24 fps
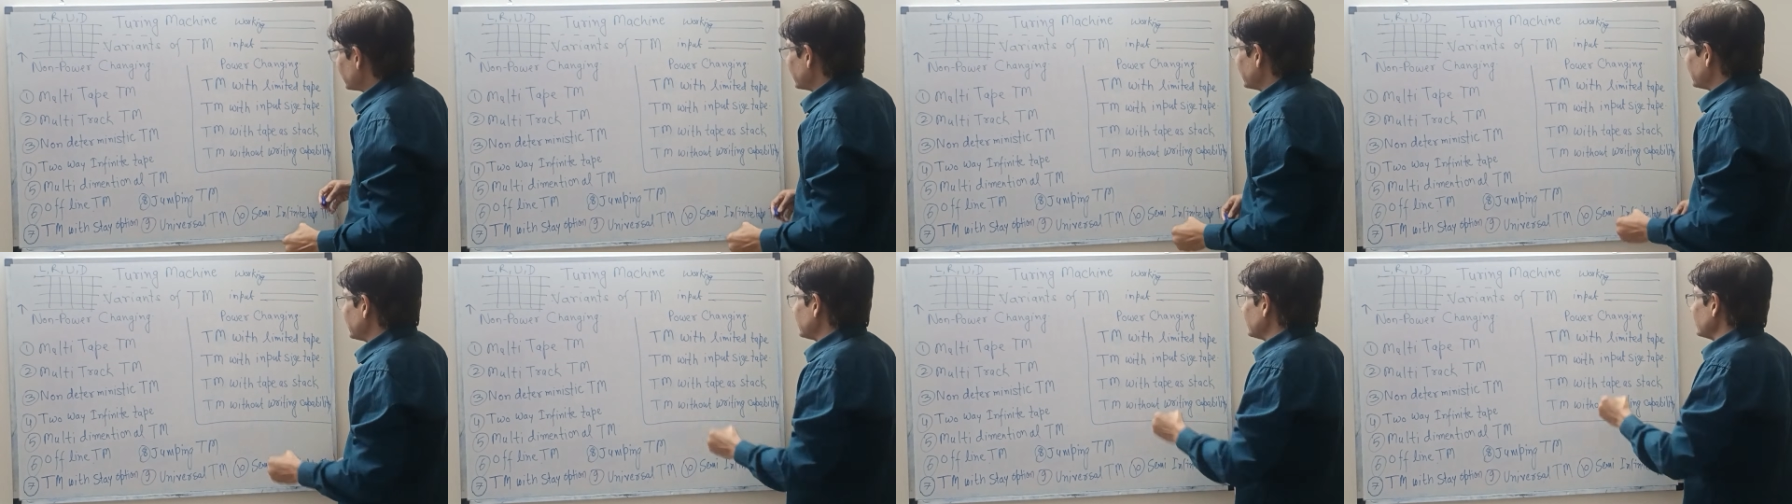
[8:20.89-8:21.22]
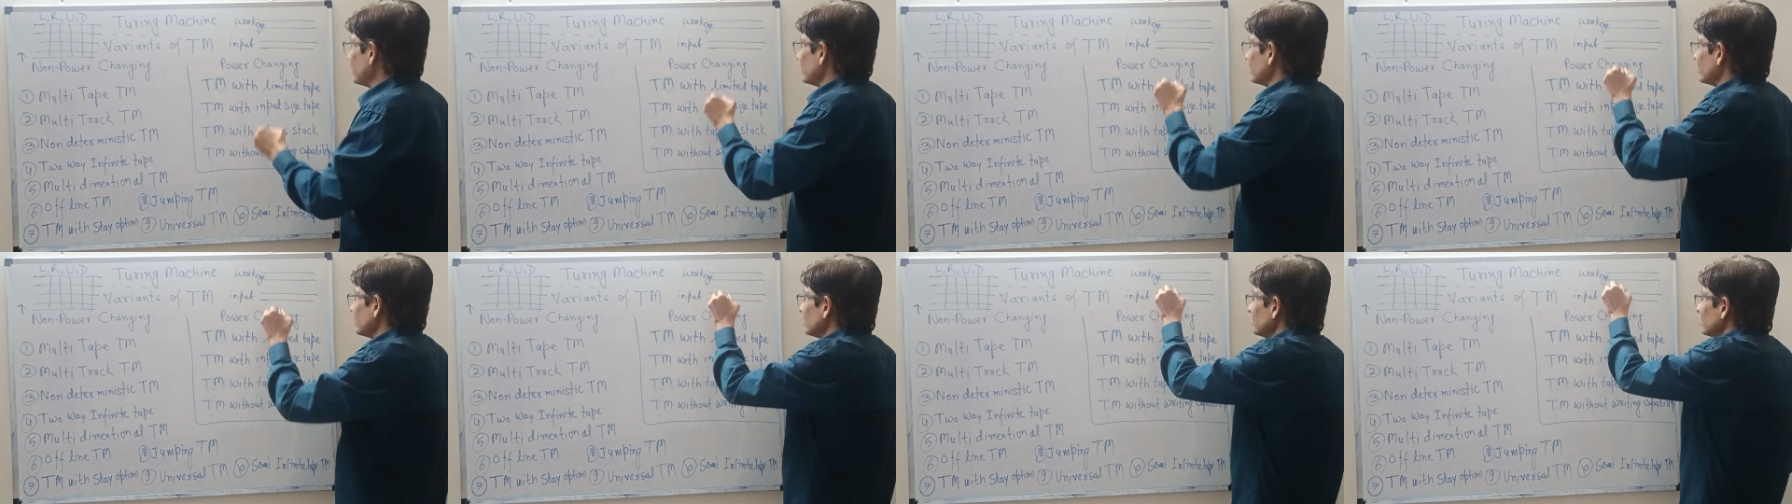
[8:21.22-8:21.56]

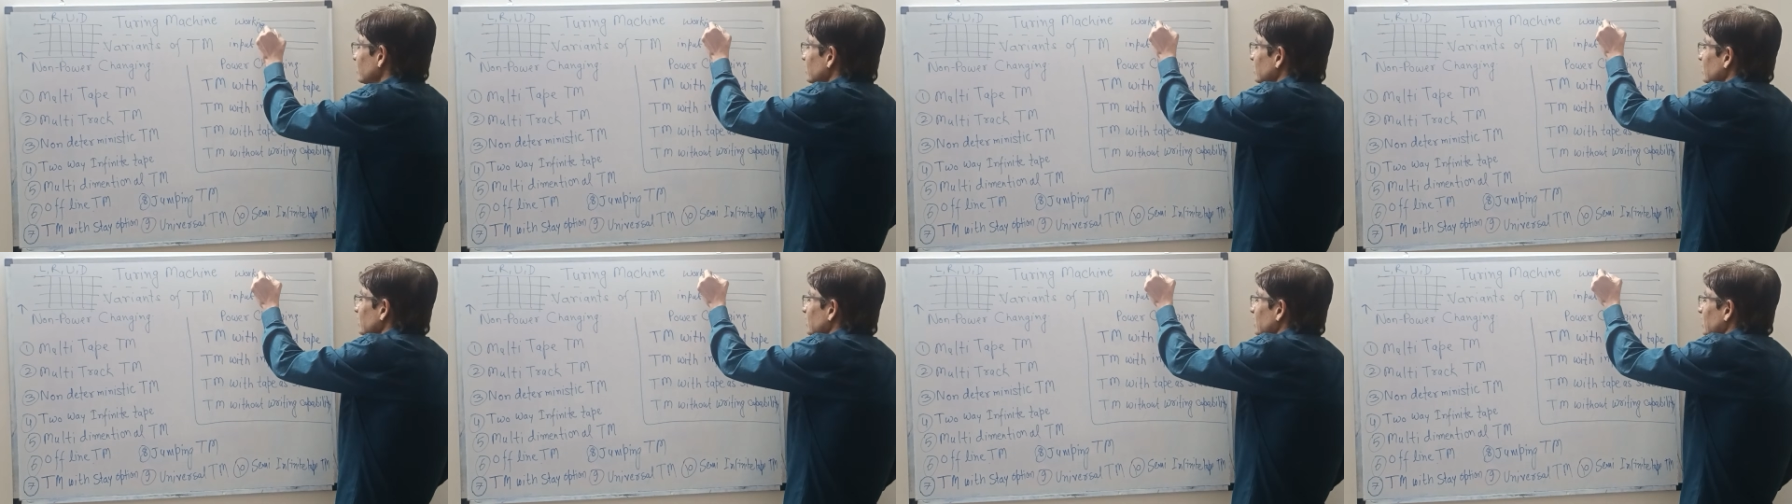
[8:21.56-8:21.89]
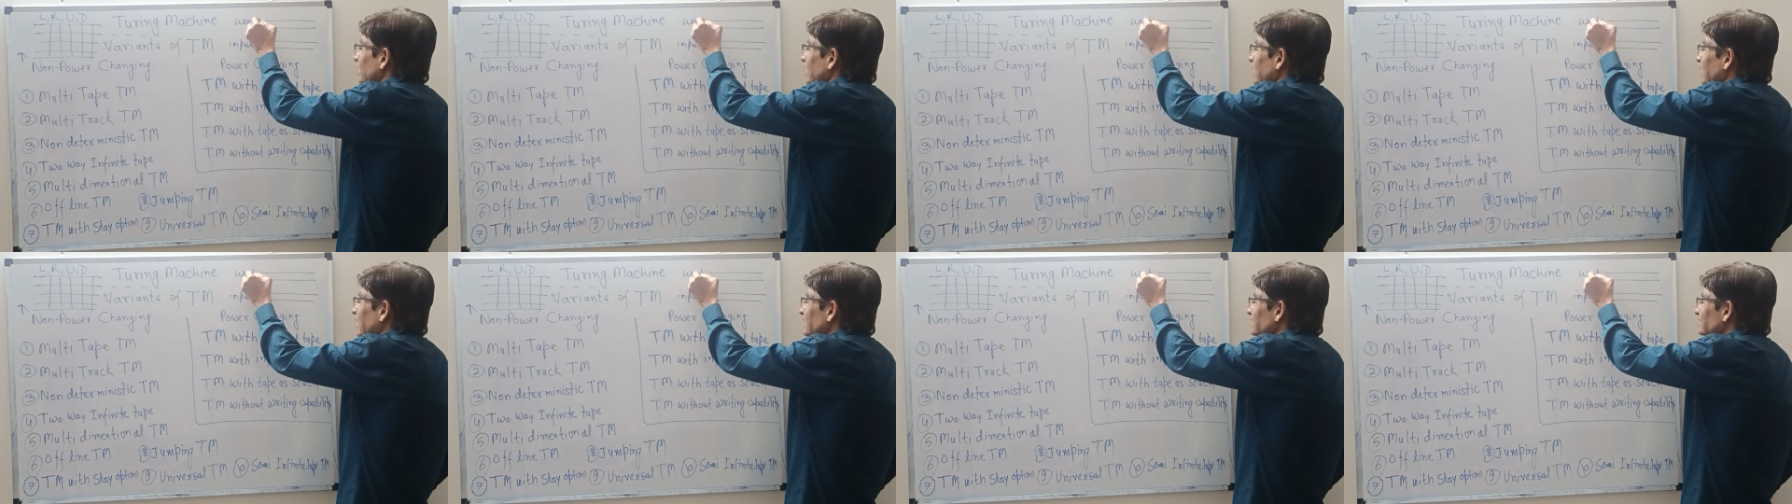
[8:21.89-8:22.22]
And
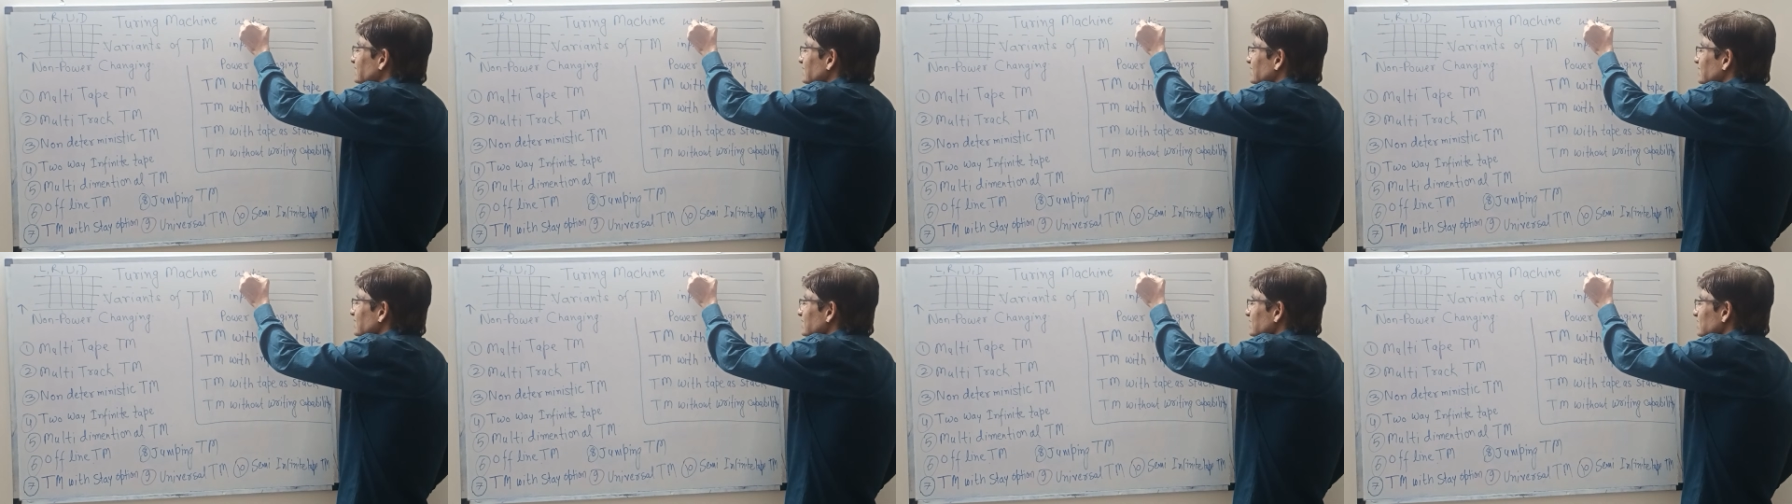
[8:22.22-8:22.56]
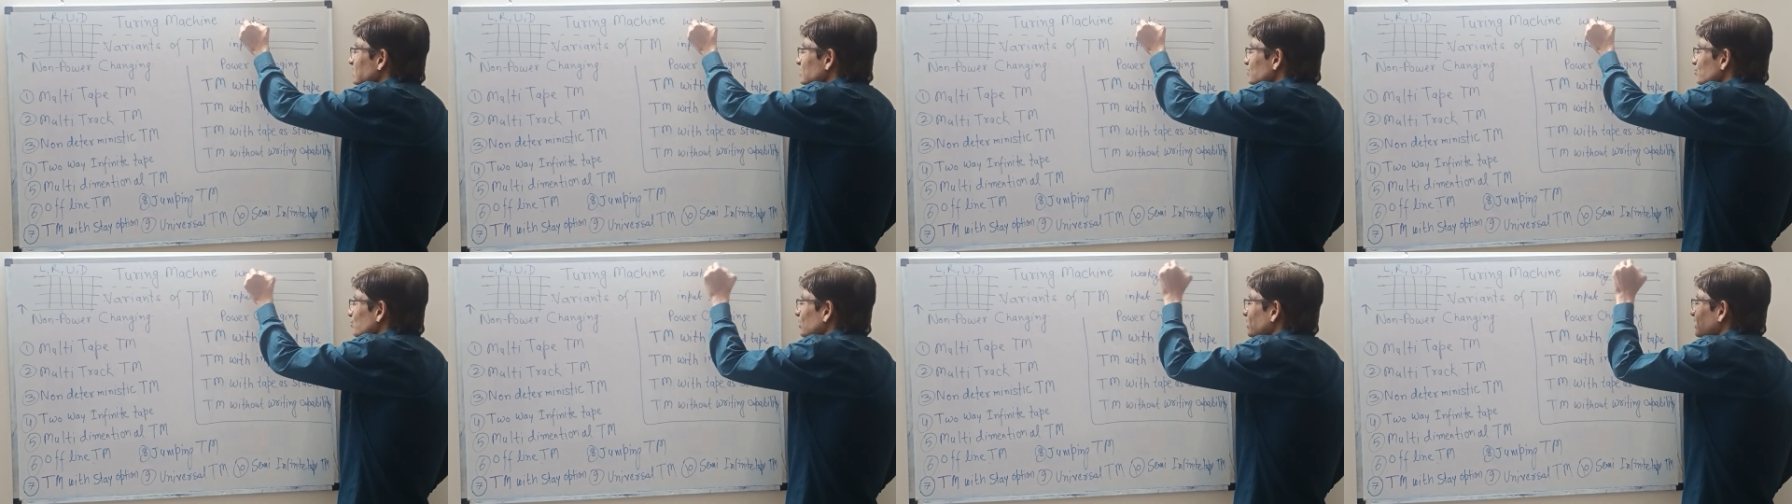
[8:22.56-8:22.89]
as this
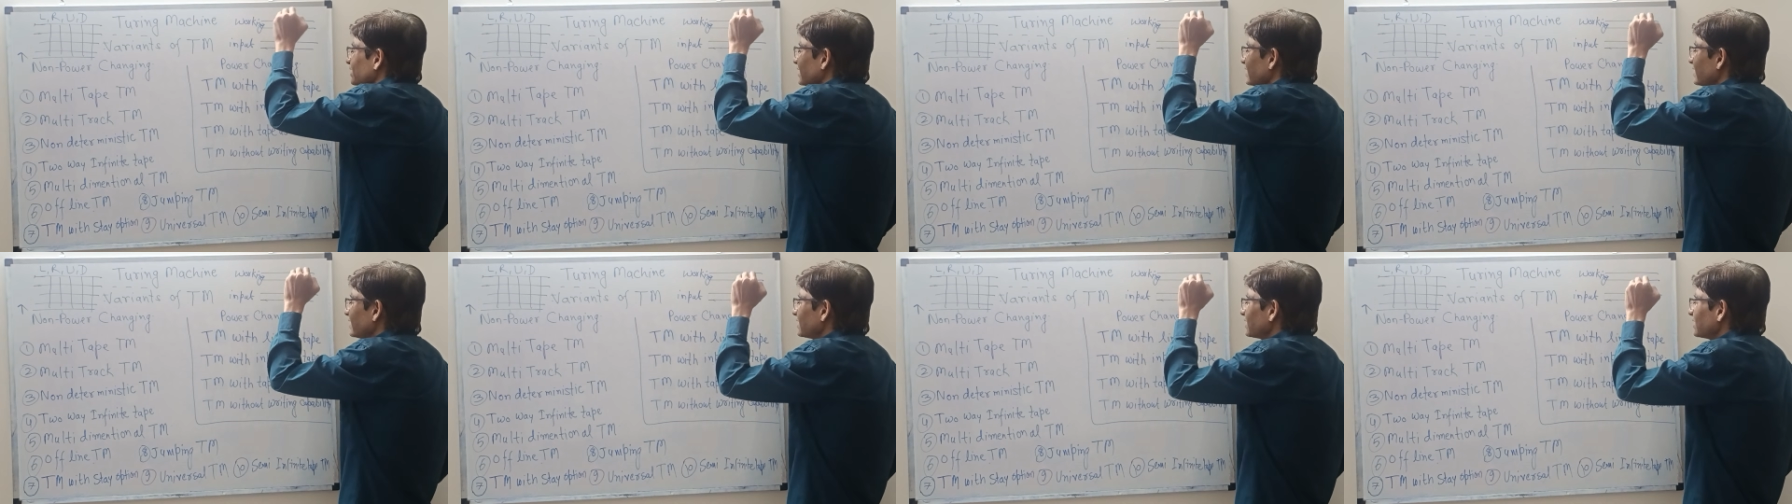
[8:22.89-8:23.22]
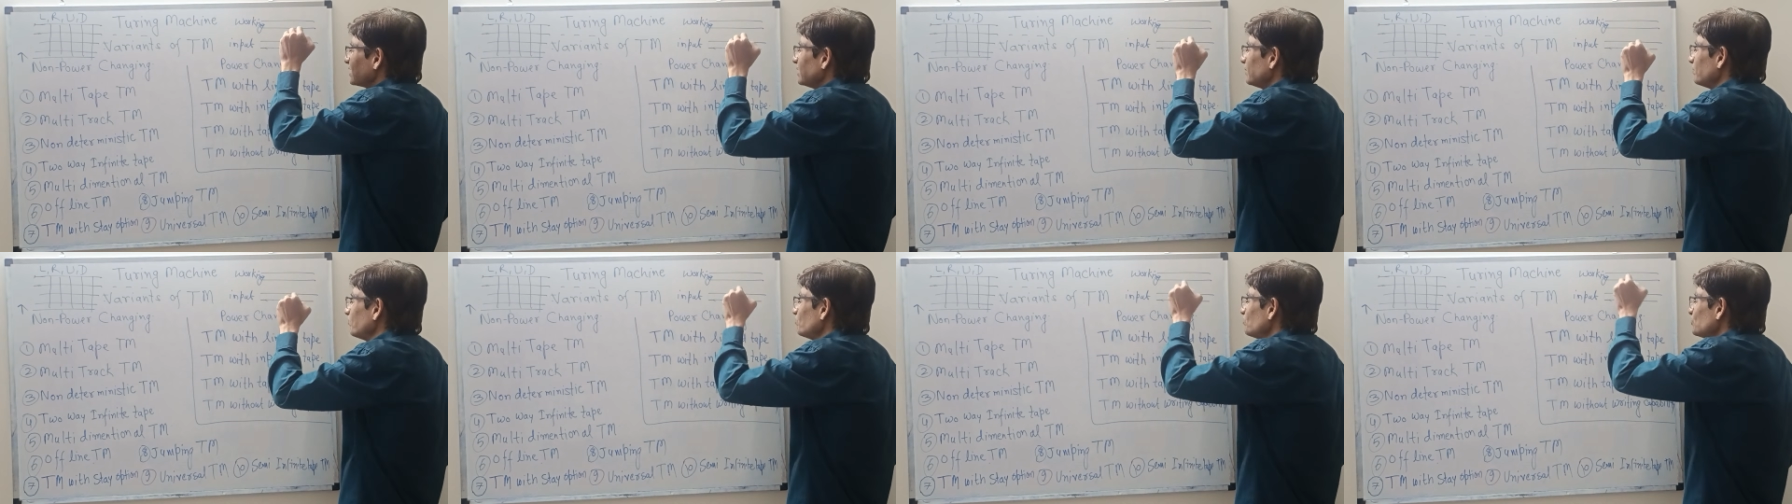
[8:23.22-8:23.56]
is working
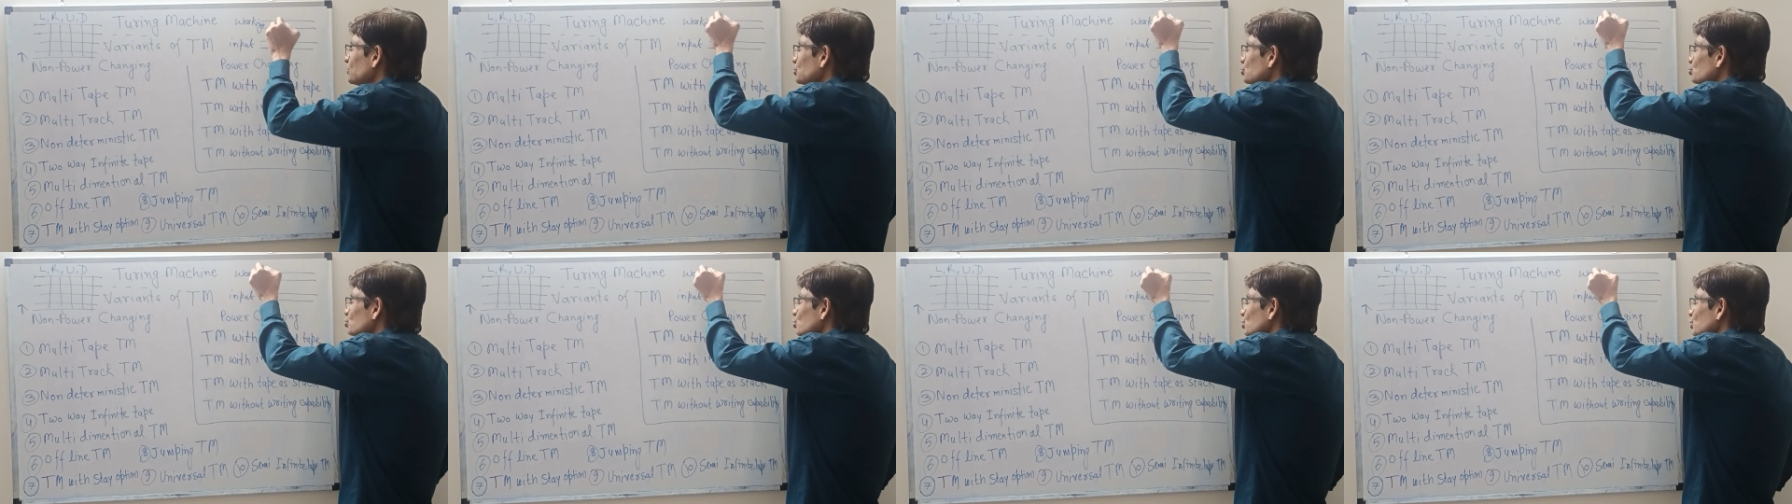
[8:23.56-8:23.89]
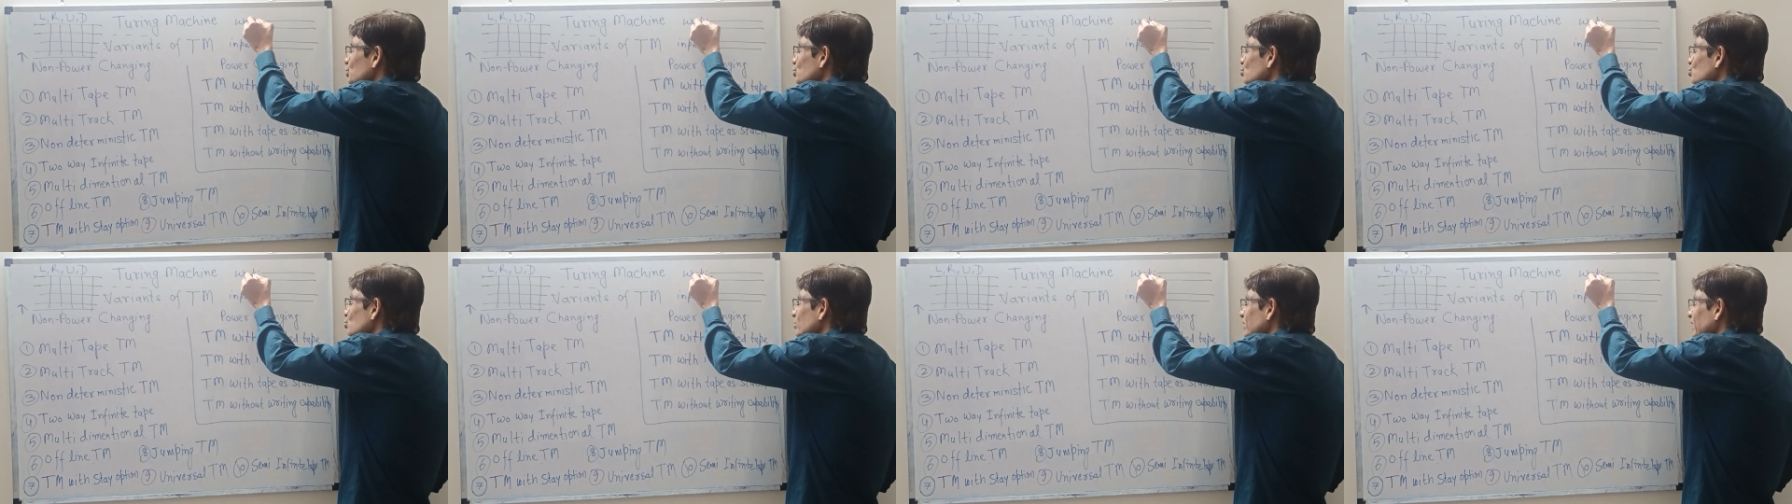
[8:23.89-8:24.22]
tape, so
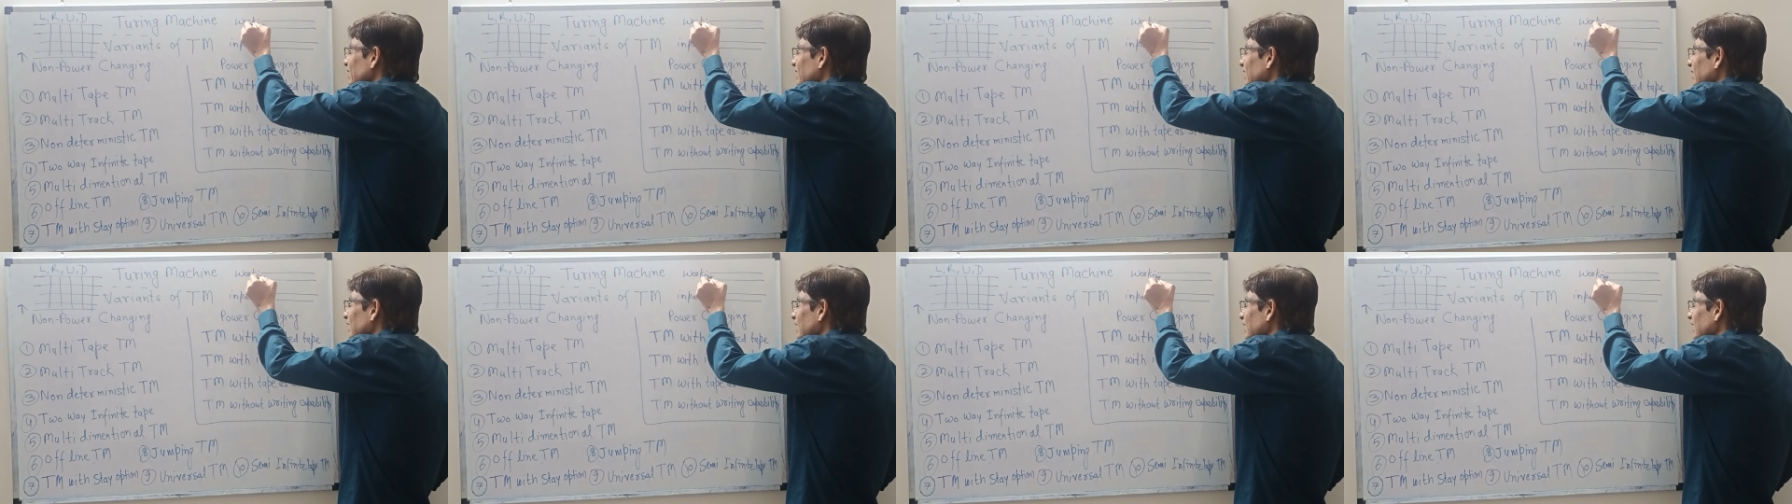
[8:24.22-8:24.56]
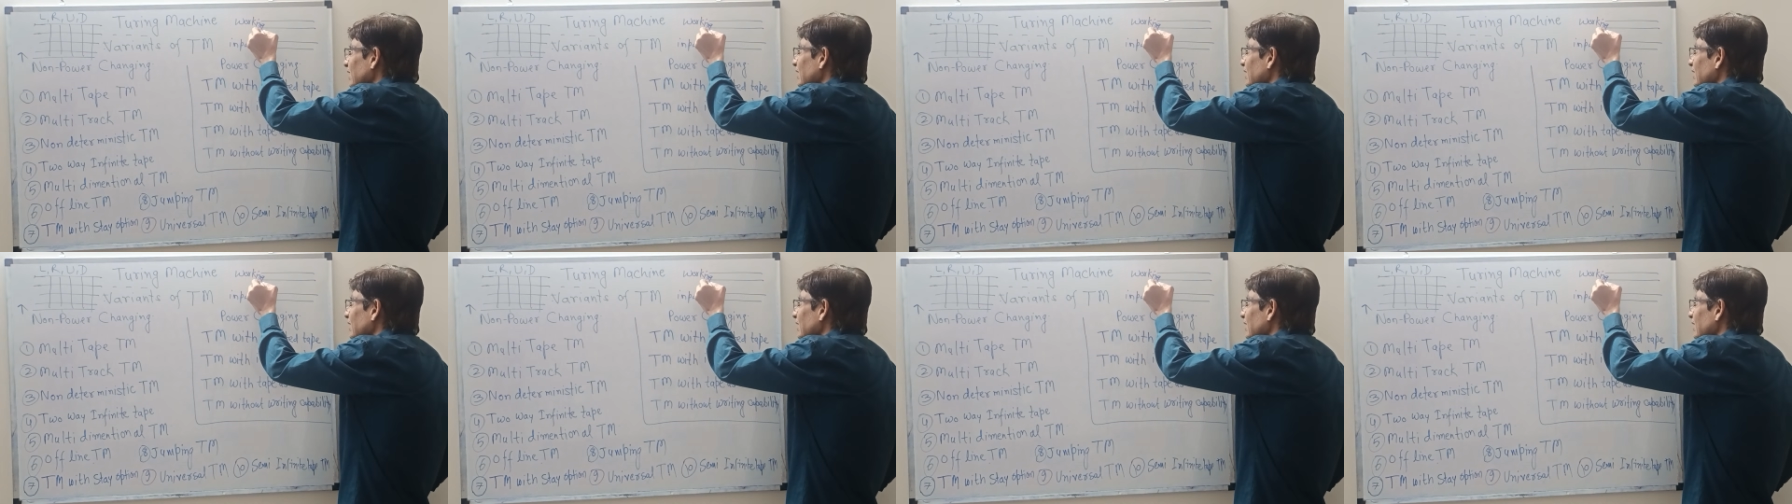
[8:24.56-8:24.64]
you can